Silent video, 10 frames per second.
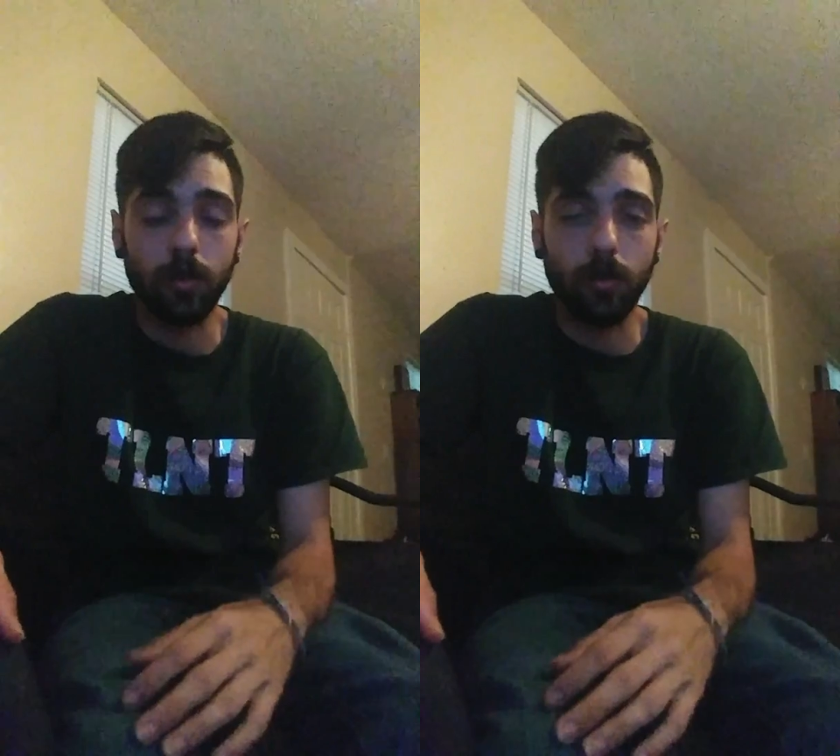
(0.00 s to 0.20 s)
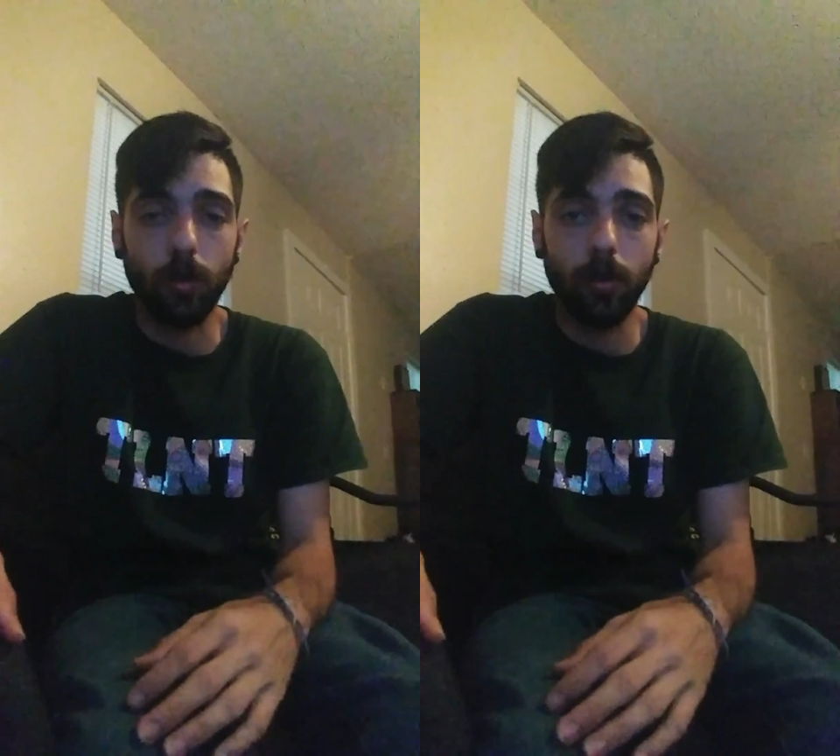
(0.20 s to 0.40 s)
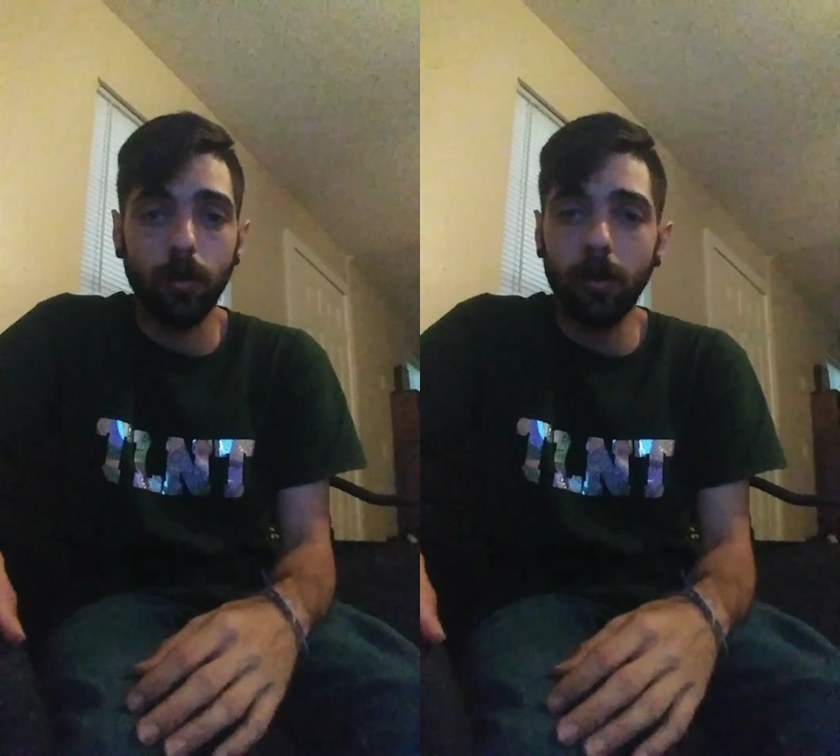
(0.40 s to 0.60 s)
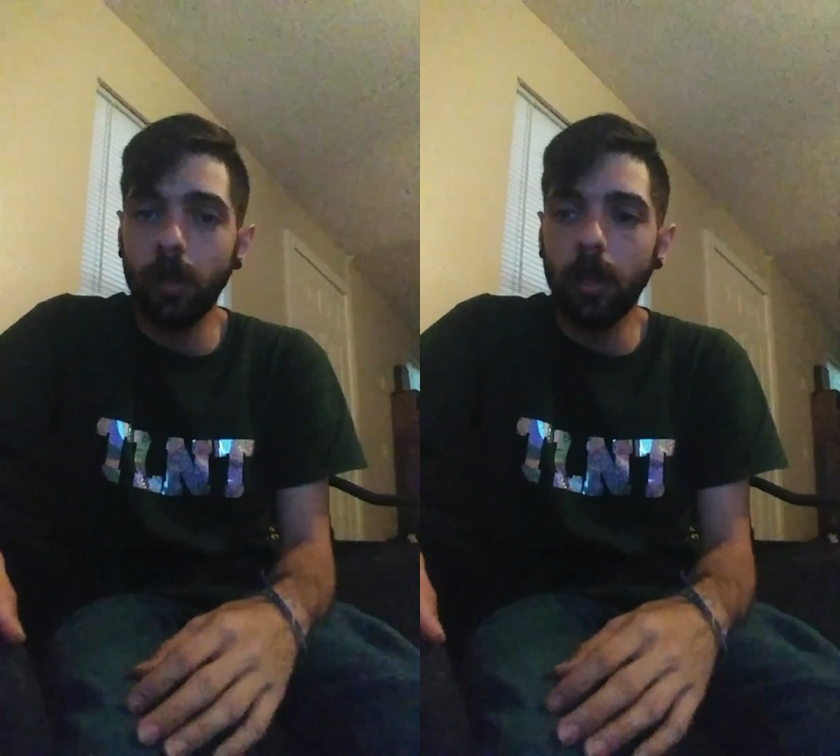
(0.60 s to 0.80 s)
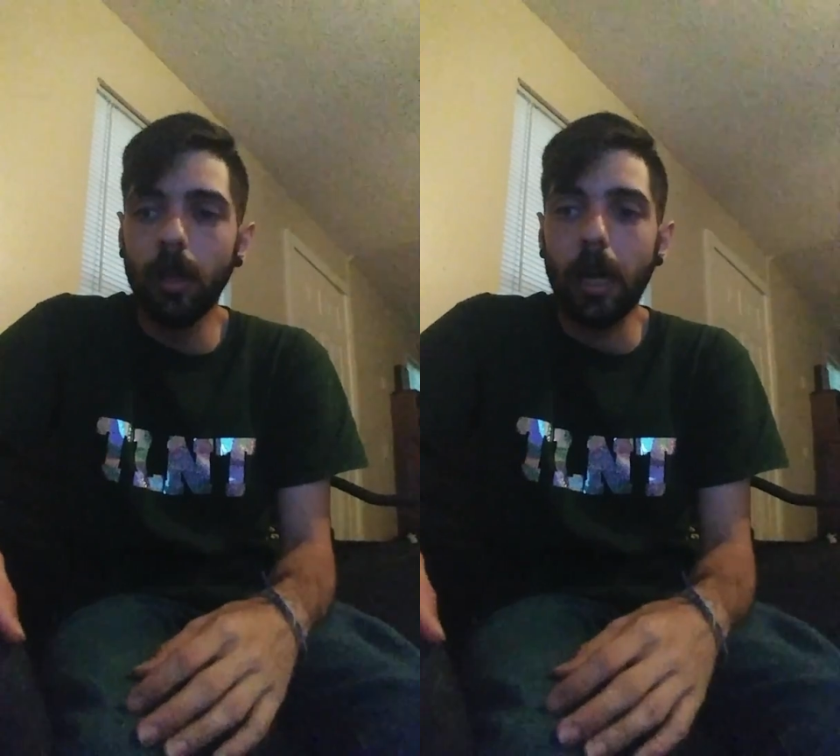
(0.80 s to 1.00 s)
tutorial.
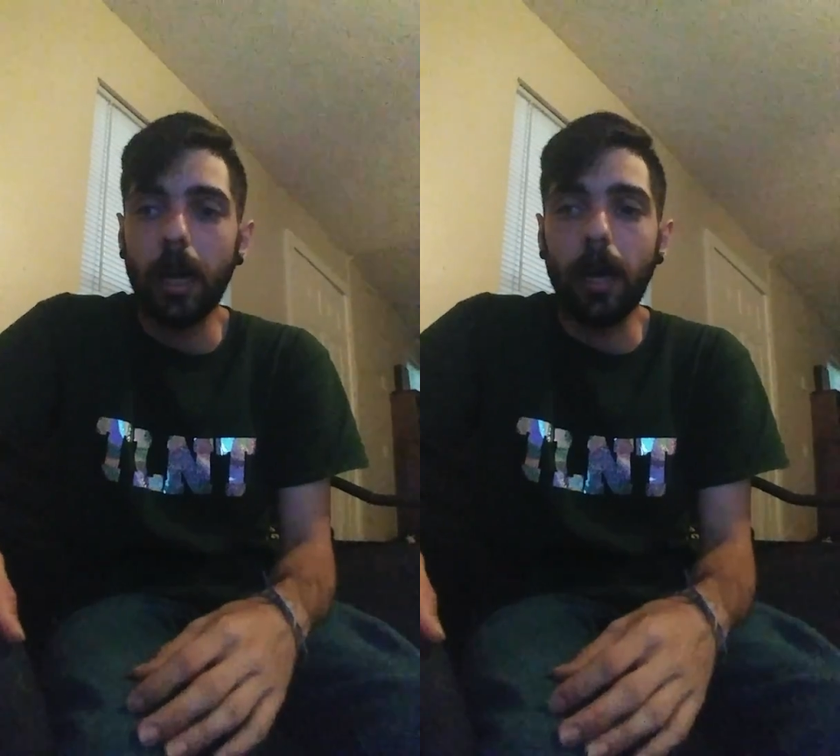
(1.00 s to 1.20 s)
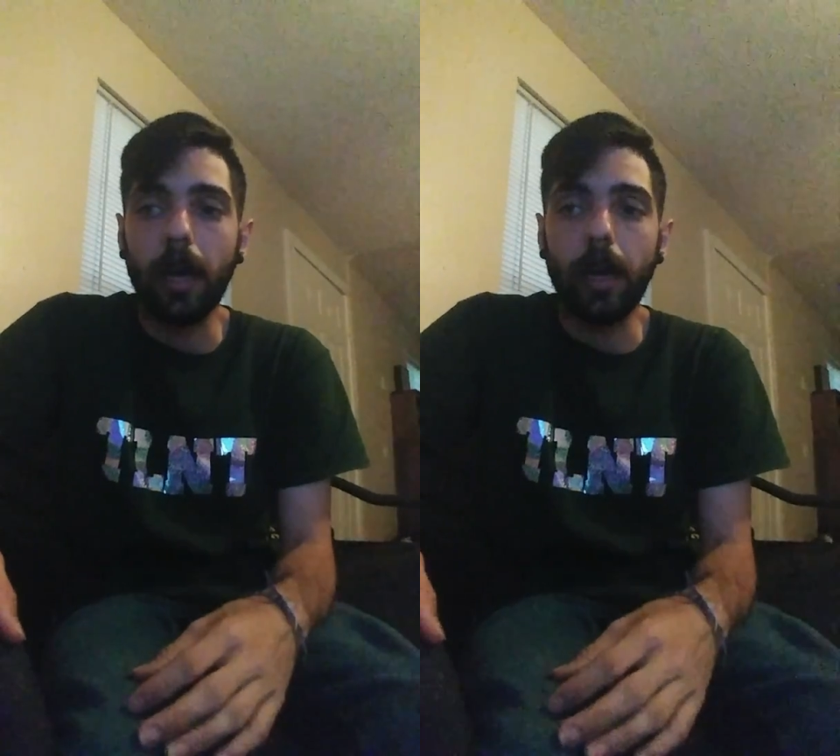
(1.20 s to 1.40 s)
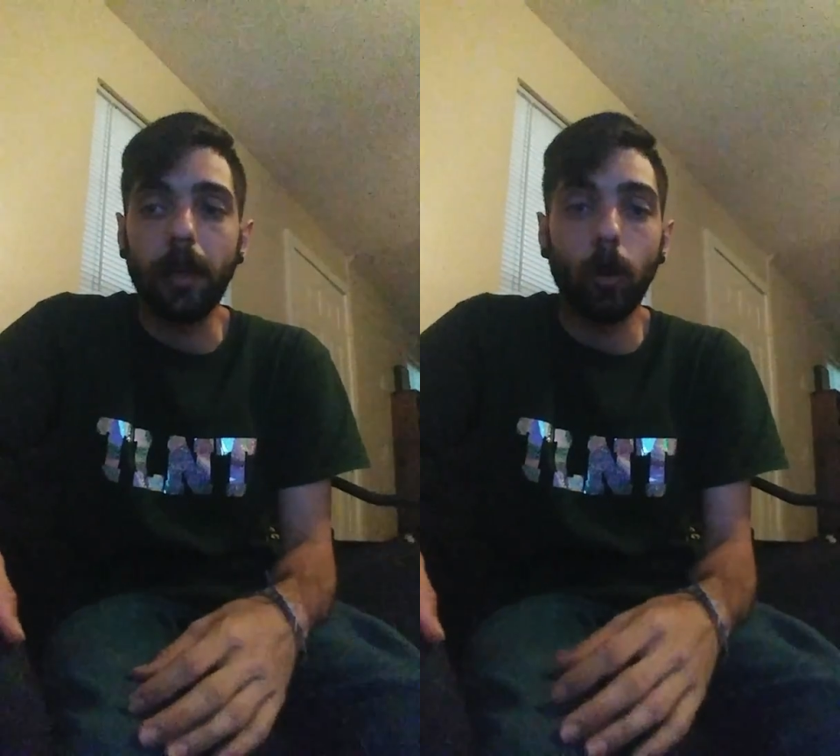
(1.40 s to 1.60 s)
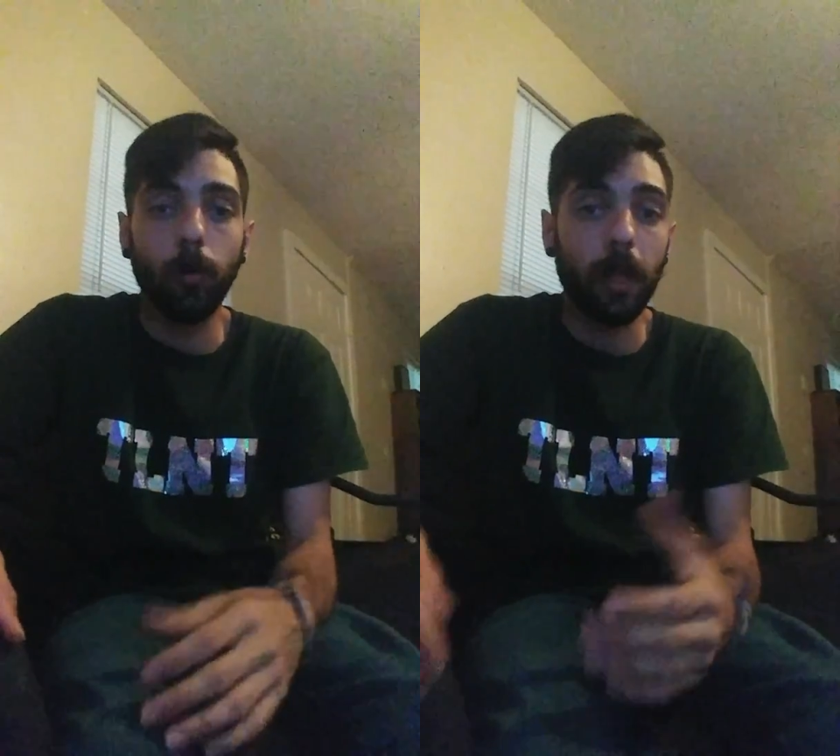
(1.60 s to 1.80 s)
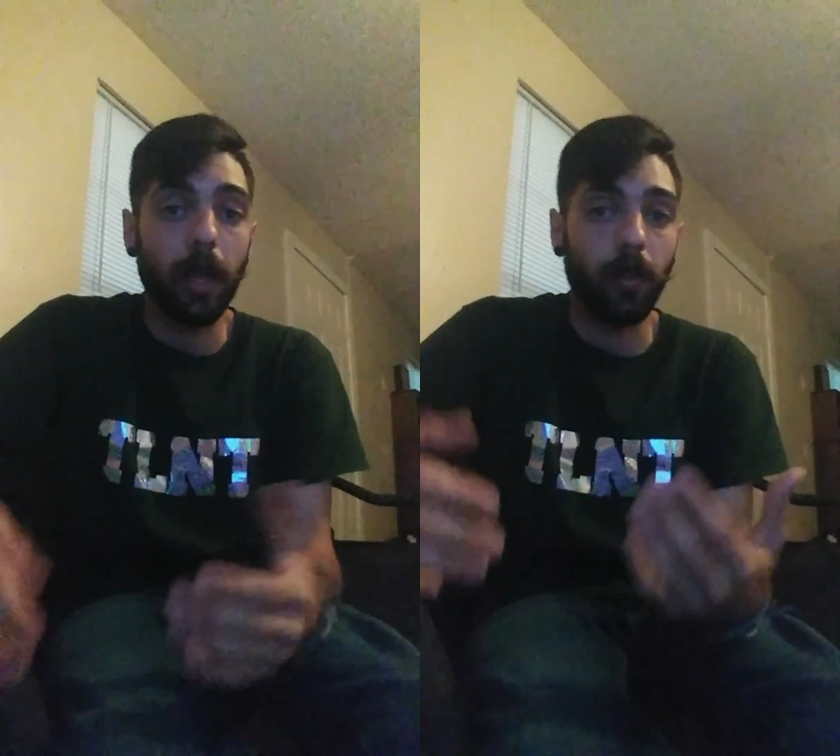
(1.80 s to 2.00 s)
I
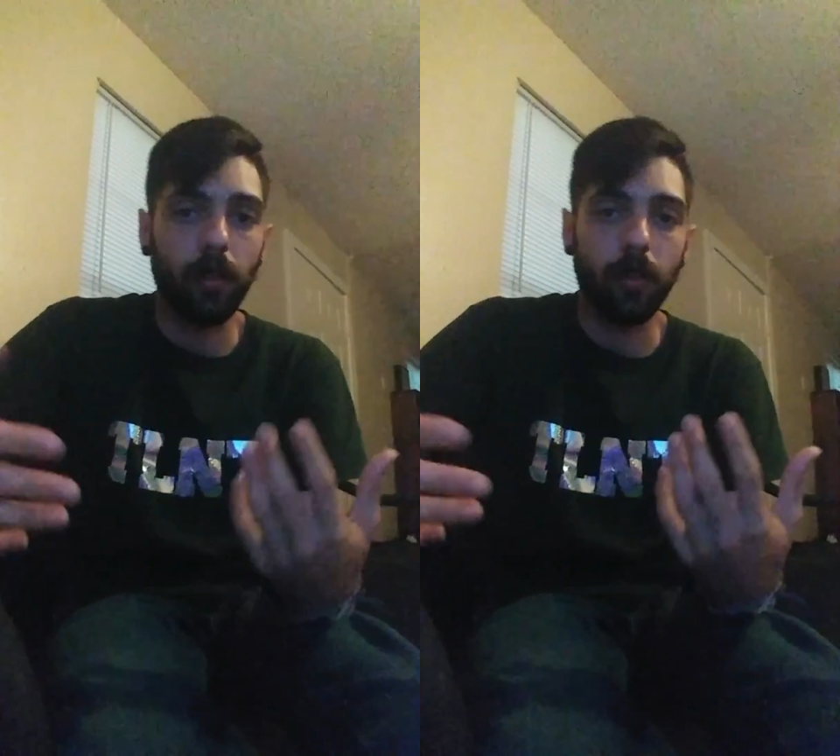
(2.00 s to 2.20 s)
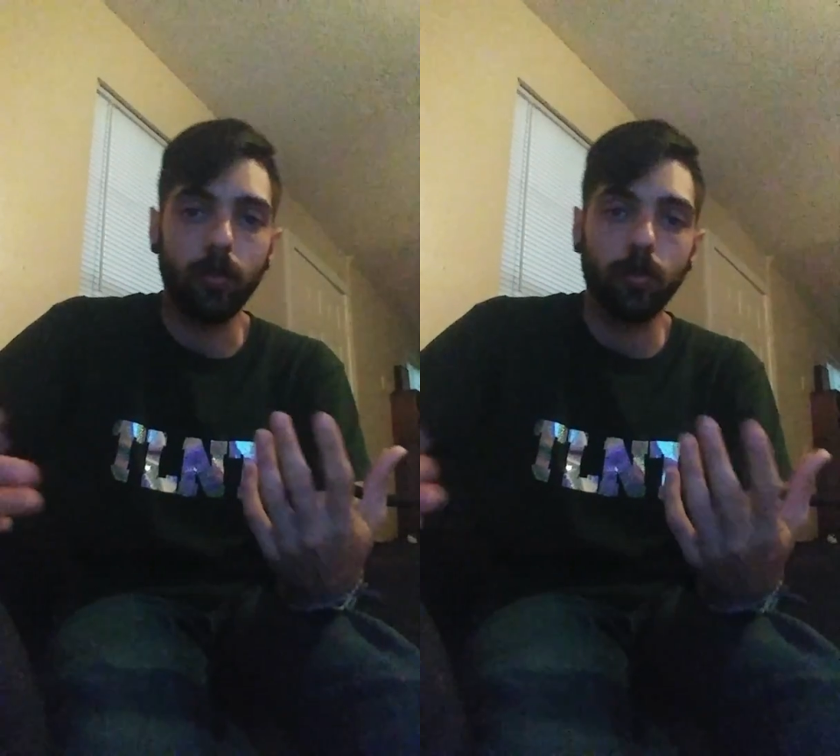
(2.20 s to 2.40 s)
hope that this